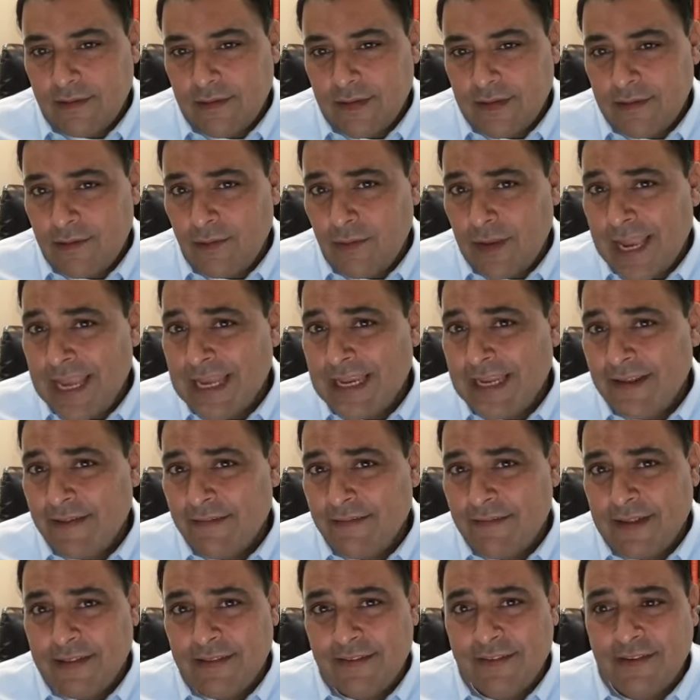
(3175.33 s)
and do 80
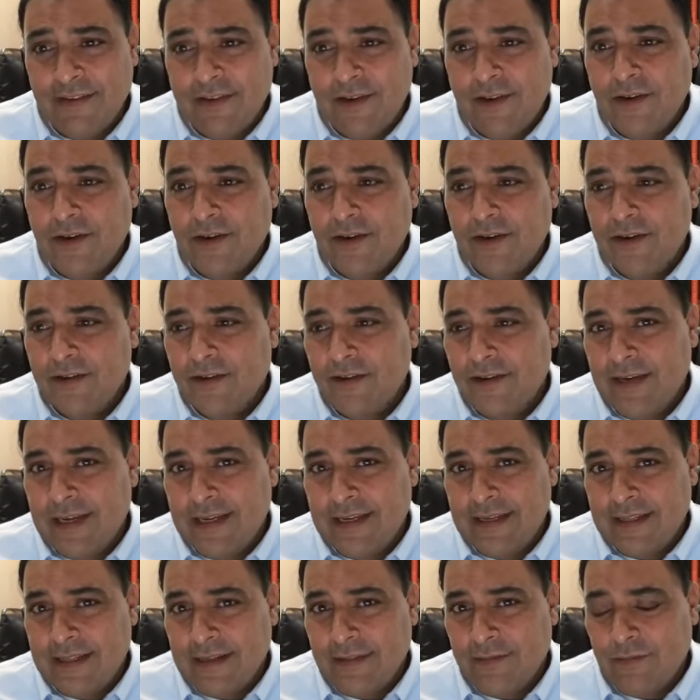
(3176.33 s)
events a year, and
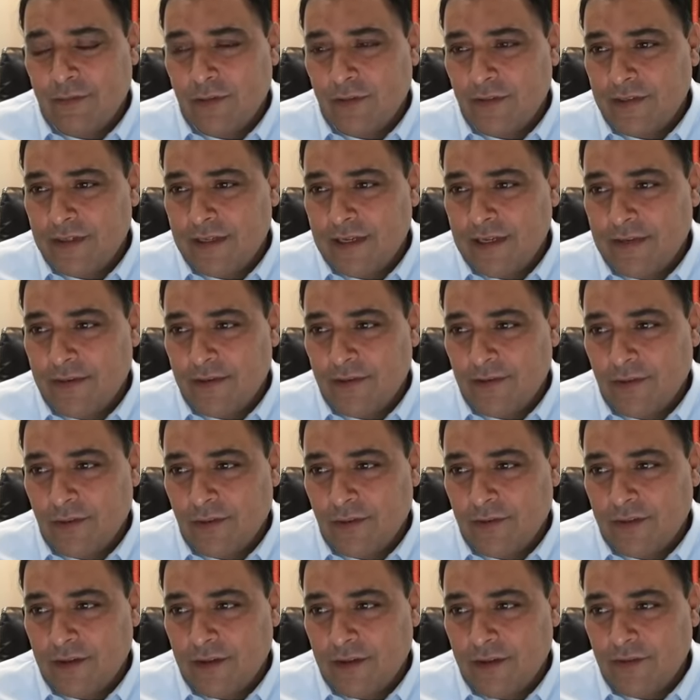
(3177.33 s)
I did that for over 10 years
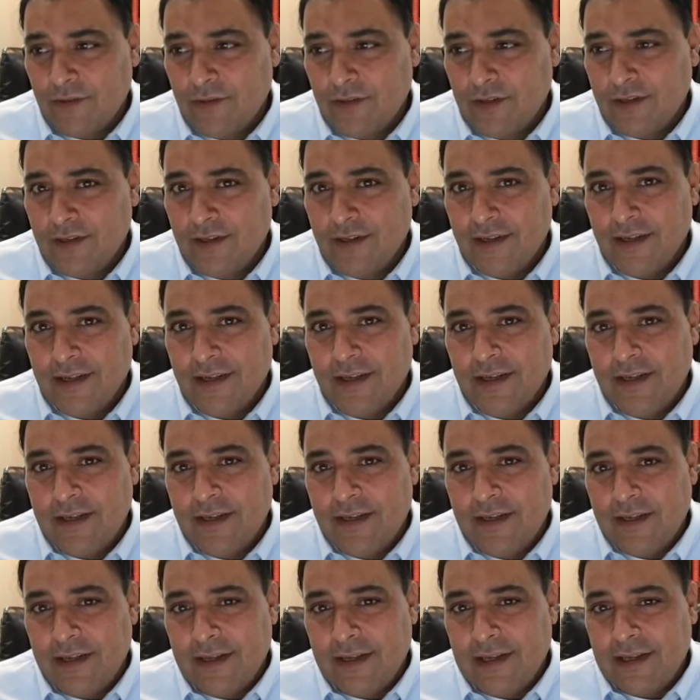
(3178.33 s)
all over the country,
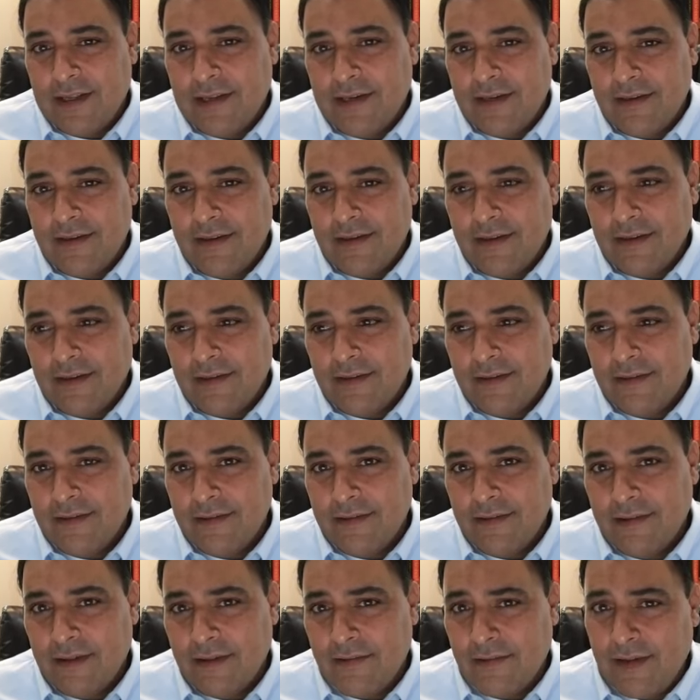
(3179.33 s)
and
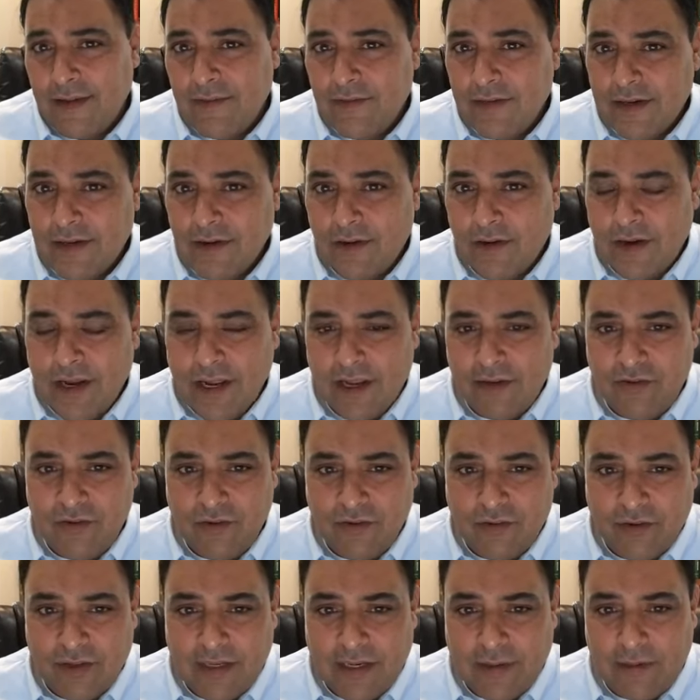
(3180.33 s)
even
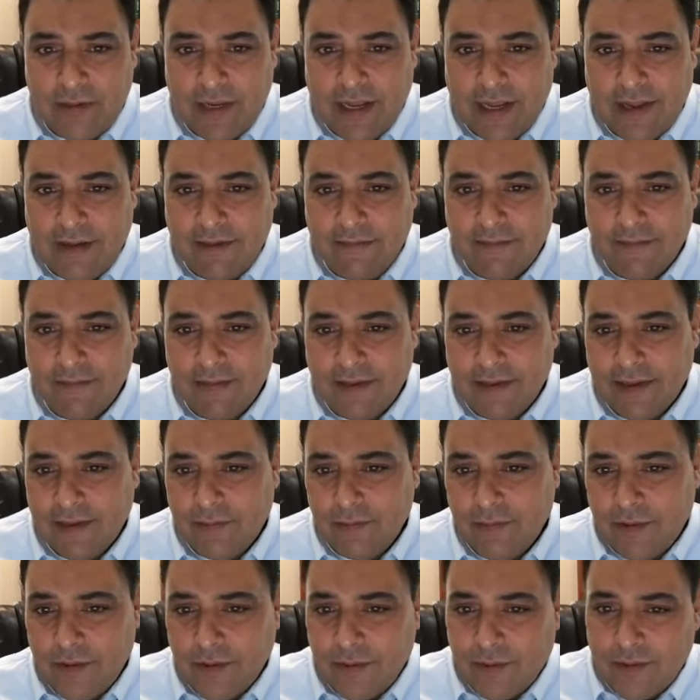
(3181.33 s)
international. And I
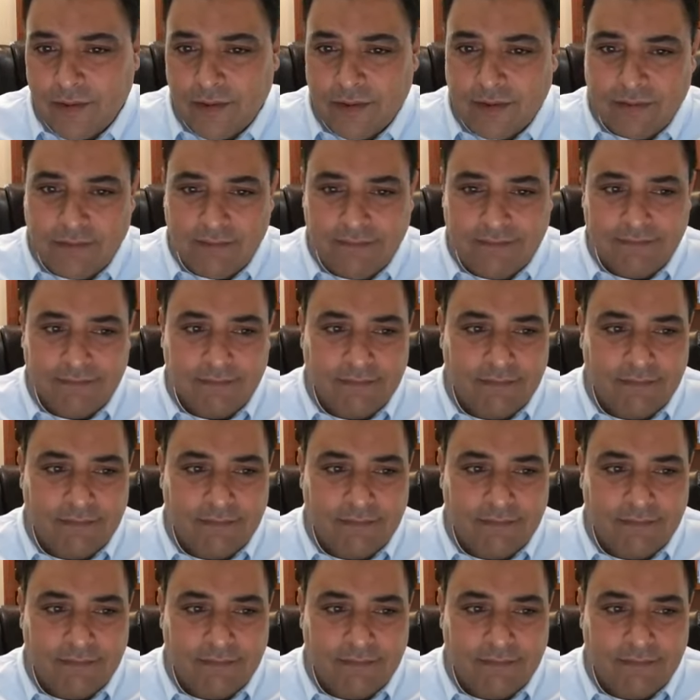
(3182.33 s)
would go to